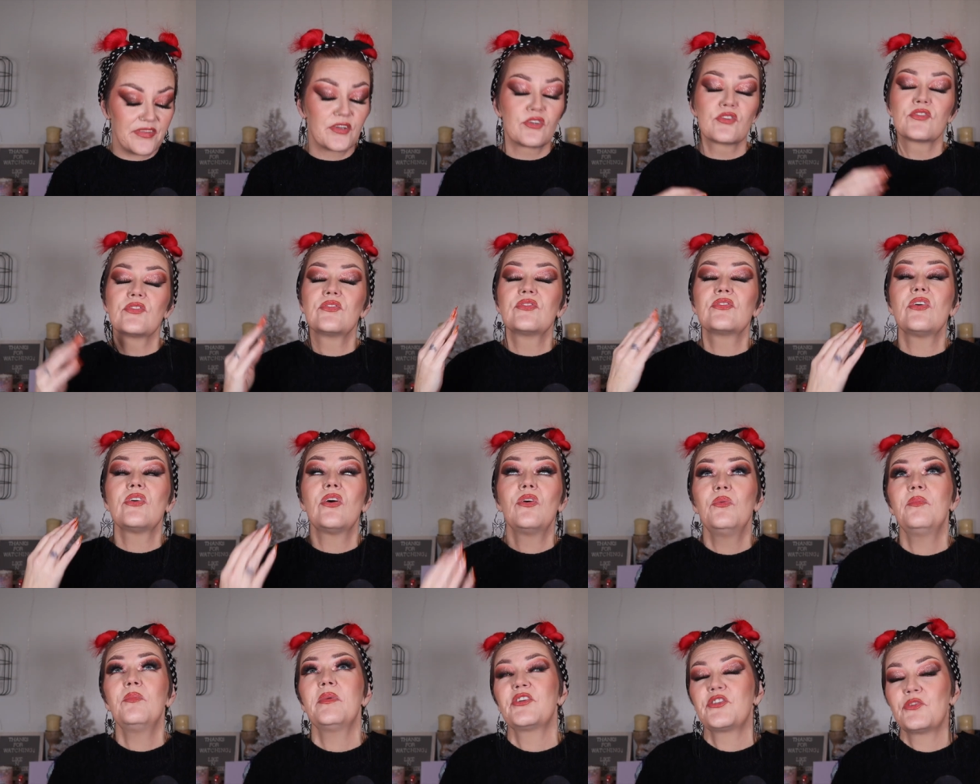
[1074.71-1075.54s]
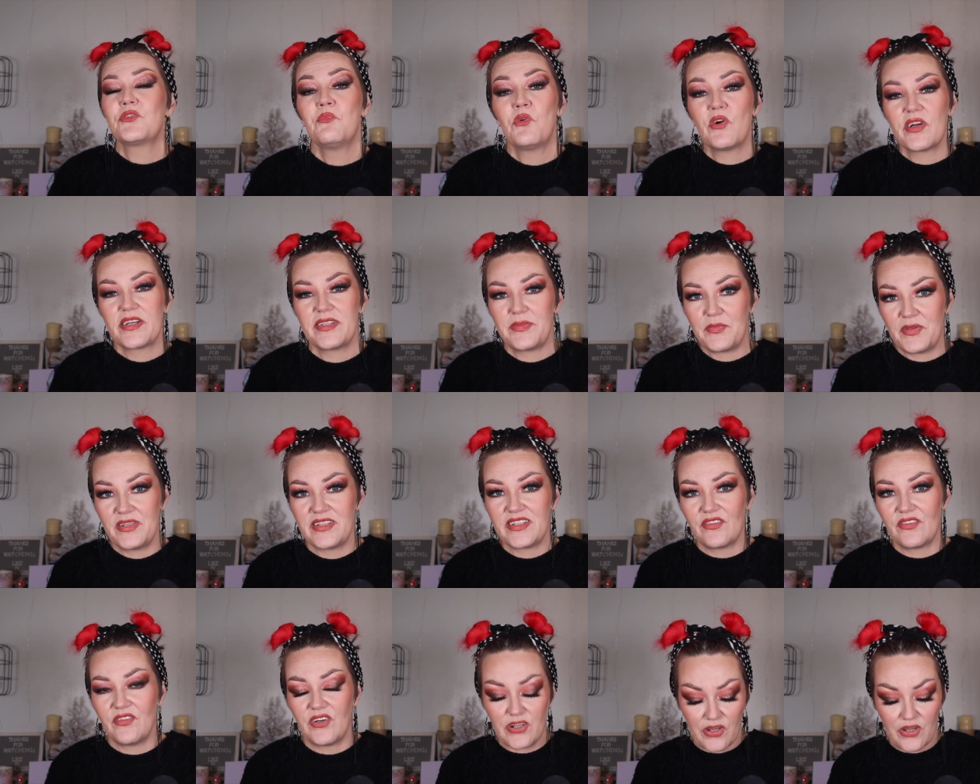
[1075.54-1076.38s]
They're so much more
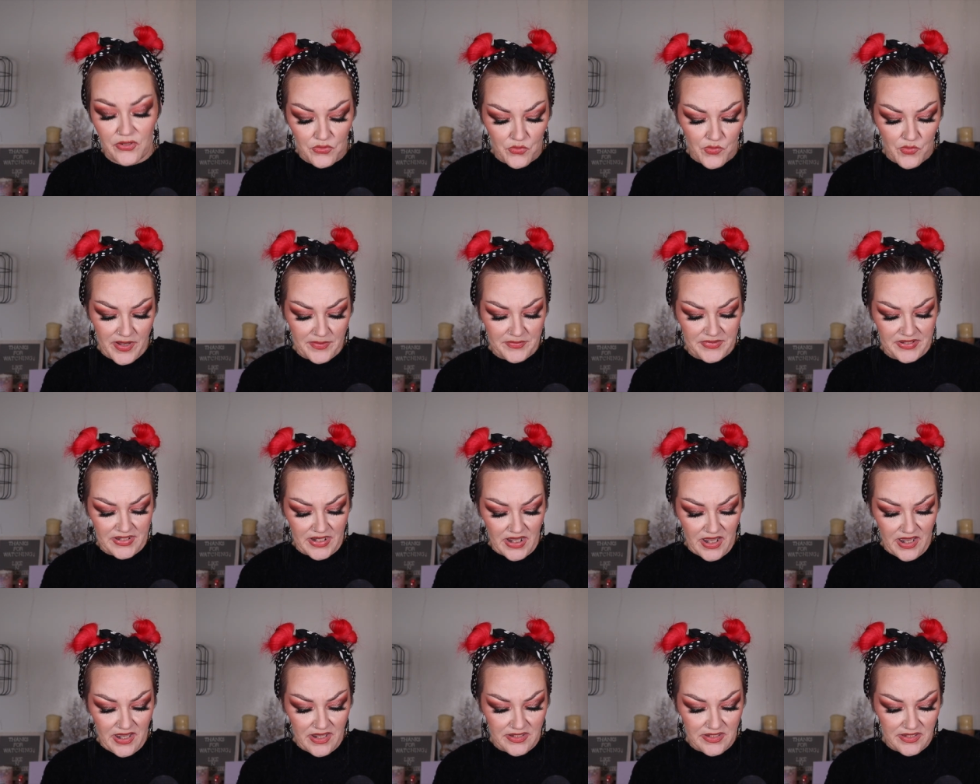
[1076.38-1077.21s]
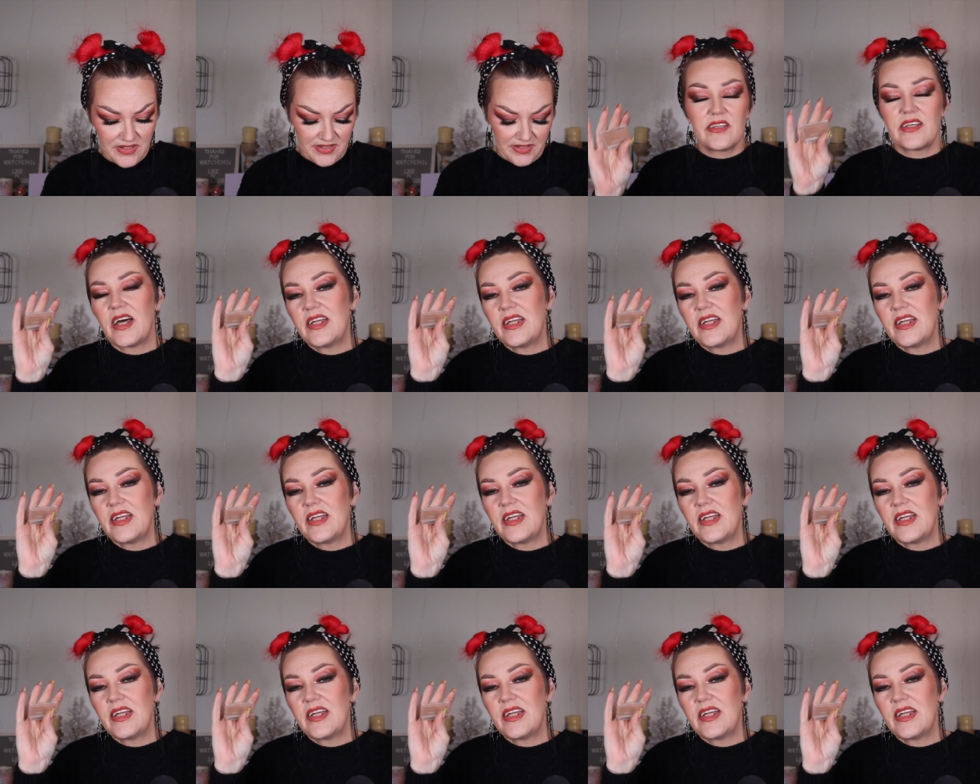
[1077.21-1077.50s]
expensive on other websites.